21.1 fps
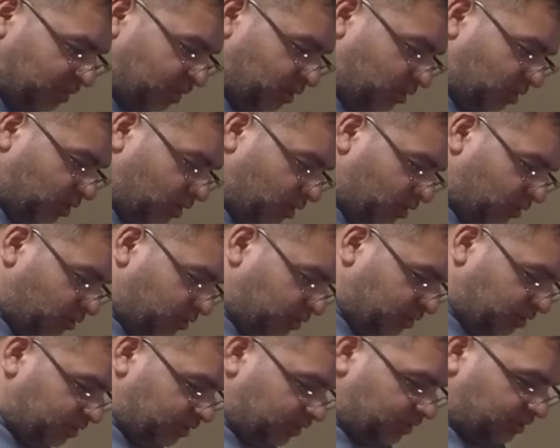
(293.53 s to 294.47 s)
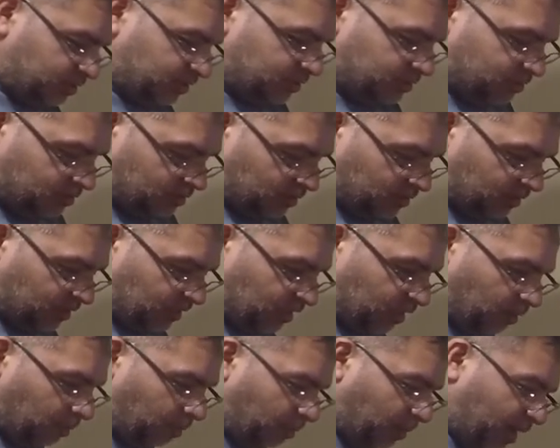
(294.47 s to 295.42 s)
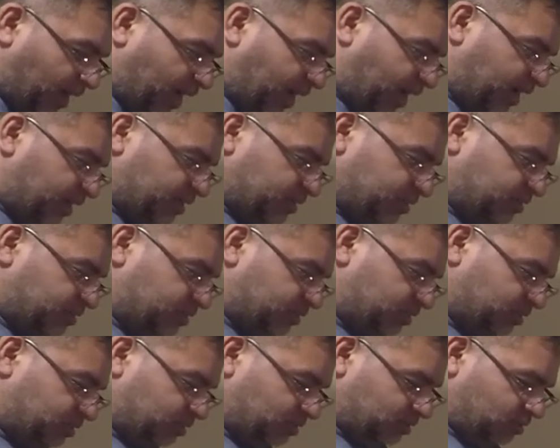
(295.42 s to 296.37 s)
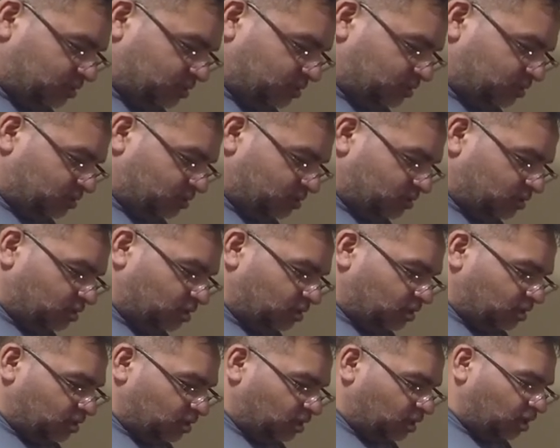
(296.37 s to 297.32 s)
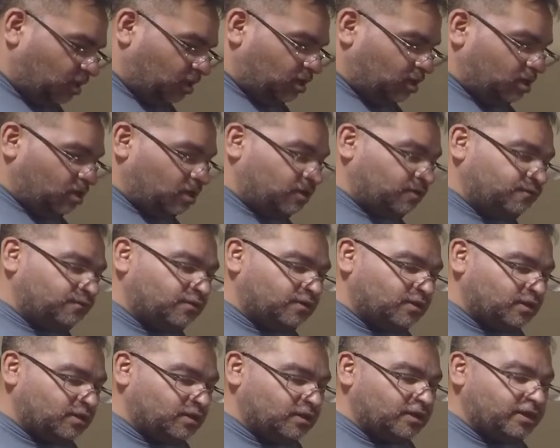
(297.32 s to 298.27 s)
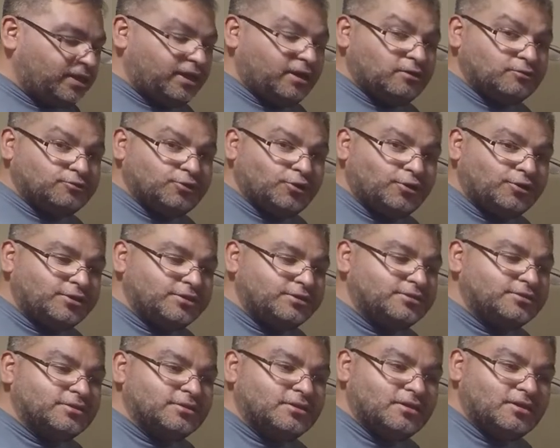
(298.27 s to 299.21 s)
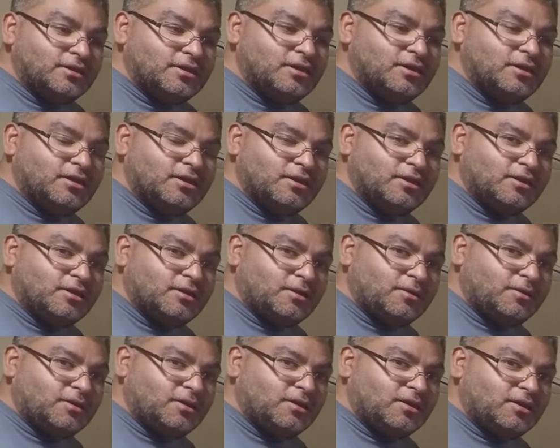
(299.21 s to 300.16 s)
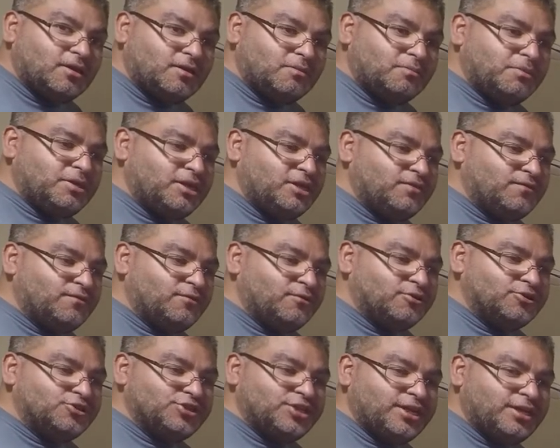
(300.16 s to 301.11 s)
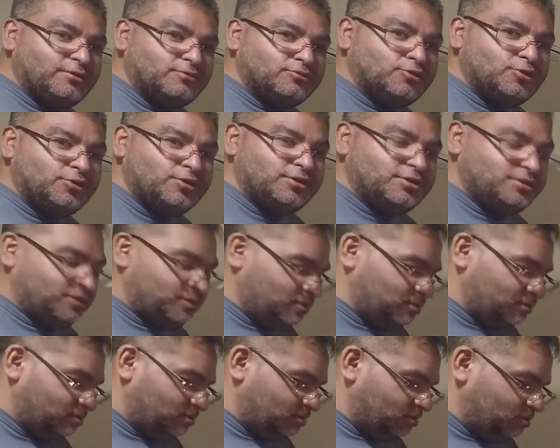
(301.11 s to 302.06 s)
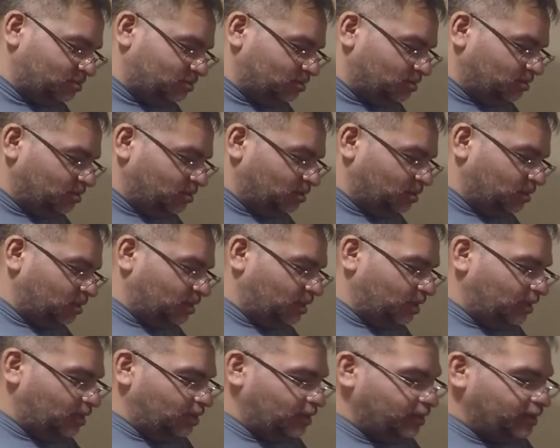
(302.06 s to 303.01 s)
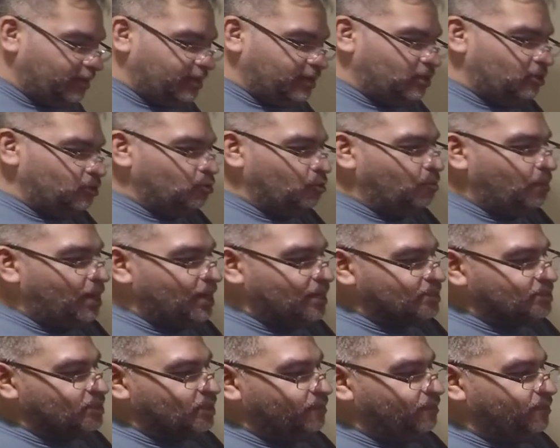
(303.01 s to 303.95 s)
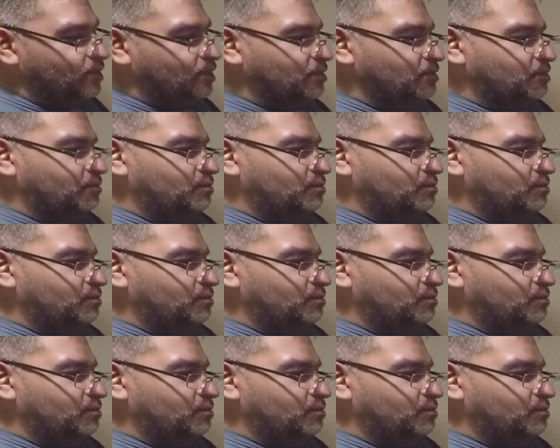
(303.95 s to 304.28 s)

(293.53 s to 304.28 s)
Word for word: Now look at this. I get a box of Altoids, mini version Altoids. And I get a little box of it